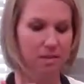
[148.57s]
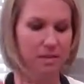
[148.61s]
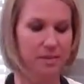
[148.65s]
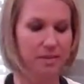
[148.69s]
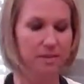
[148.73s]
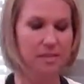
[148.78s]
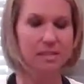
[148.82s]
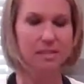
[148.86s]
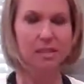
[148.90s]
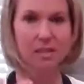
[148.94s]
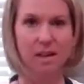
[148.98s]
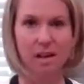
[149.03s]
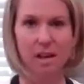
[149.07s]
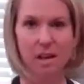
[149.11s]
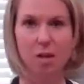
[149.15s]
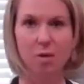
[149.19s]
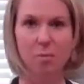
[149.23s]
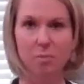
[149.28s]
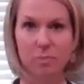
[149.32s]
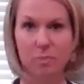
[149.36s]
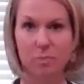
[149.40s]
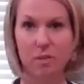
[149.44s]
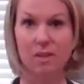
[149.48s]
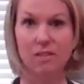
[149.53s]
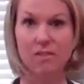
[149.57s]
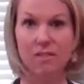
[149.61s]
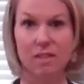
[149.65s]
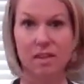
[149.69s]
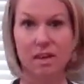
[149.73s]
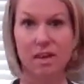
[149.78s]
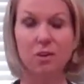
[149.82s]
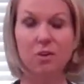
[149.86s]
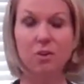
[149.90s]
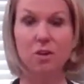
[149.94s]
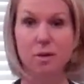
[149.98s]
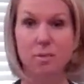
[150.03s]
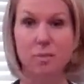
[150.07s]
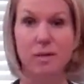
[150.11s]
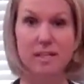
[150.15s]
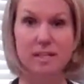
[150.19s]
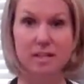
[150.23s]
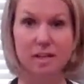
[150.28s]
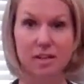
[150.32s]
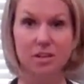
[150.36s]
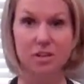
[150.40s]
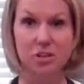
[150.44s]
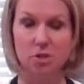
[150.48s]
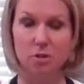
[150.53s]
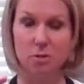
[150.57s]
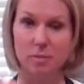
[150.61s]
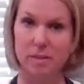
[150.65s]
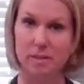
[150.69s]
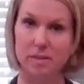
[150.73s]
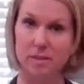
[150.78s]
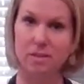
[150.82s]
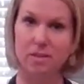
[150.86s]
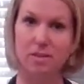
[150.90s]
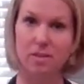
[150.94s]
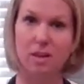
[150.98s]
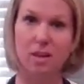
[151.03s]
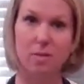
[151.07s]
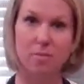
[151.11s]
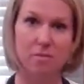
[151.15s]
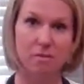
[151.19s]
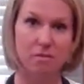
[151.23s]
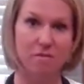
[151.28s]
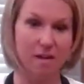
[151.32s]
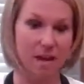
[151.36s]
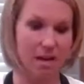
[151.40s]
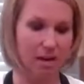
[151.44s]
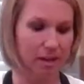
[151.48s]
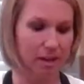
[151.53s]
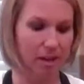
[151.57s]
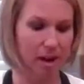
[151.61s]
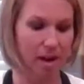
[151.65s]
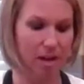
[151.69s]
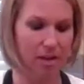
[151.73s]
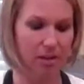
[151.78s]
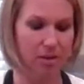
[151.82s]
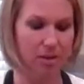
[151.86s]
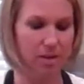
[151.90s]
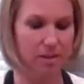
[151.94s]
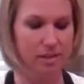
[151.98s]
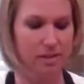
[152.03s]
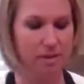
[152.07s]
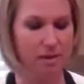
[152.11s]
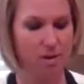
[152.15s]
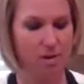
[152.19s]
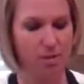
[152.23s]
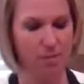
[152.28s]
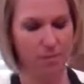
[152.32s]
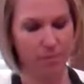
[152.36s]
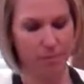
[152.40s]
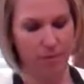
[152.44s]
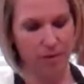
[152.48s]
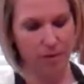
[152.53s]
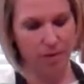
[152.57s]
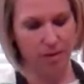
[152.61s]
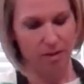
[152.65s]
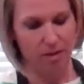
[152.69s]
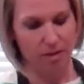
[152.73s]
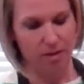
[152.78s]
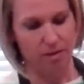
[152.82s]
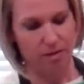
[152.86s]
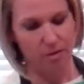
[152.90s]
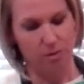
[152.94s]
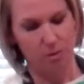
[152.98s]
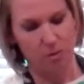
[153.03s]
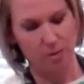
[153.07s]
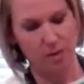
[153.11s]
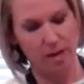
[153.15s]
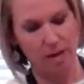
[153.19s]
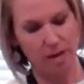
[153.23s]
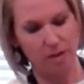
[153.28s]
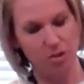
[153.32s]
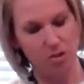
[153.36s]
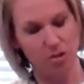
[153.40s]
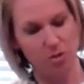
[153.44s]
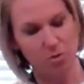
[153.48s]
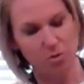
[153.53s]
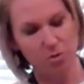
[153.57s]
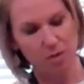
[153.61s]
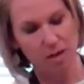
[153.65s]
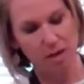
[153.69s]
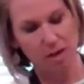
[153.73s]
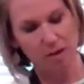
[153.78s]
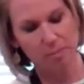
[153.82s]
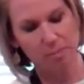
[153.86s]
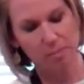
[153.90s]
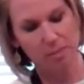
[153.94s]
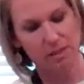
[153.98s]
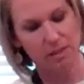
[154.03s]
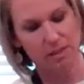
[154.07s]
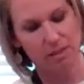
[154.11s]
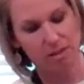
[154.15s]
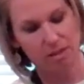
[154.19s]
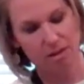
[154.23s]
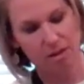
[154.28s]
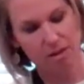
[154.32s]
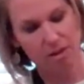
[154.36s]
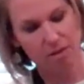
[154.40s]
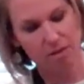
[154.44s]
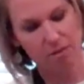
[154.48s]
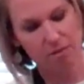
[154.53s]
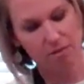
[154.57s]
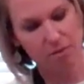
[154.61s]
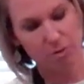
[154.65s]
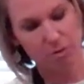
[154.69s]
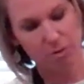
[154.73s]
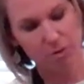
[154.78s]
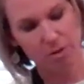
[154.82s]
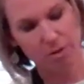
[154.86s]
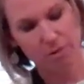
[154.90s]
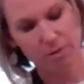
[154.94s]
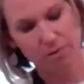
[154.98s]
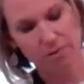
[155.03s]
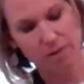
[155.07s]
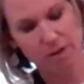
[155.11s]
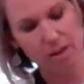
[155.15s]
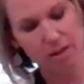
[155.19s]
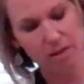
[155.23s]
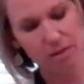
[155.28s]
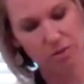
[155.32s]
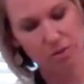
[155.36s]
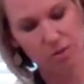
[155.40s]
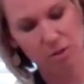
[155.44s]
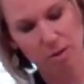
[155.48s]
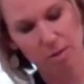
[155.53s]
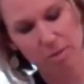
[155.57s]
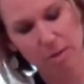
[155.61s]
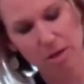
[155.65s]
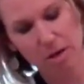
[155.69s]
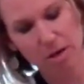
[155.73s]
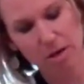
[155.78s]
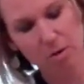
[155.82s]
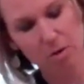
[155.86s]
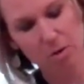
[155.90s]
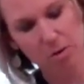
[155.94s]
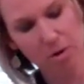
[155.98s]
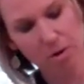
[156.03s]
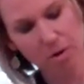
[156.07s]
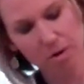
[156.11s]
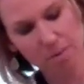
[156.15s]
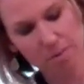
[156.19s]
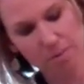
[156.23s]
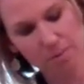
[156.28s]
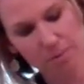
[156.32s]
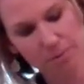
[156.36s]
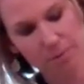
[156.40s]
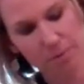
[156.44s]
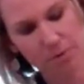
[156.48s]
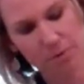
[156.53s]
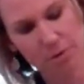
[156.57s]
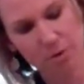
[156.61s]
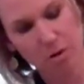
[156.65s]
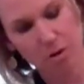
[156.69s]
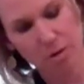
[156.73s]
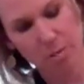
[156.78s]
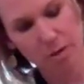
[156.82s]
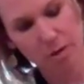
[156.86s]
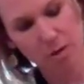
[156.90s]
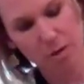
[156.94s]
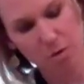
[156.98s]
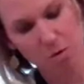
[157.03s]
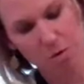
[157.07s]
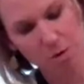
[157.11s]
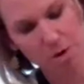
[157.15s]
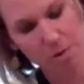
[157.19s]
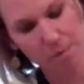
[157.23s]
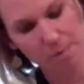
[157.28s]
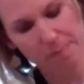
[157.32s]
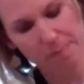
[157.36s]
This is going to help give it that creamy texture but still keep the fat and calories down. We're going to add 2 cups of the reduced fat strawberry yogurt, creamy yogurt.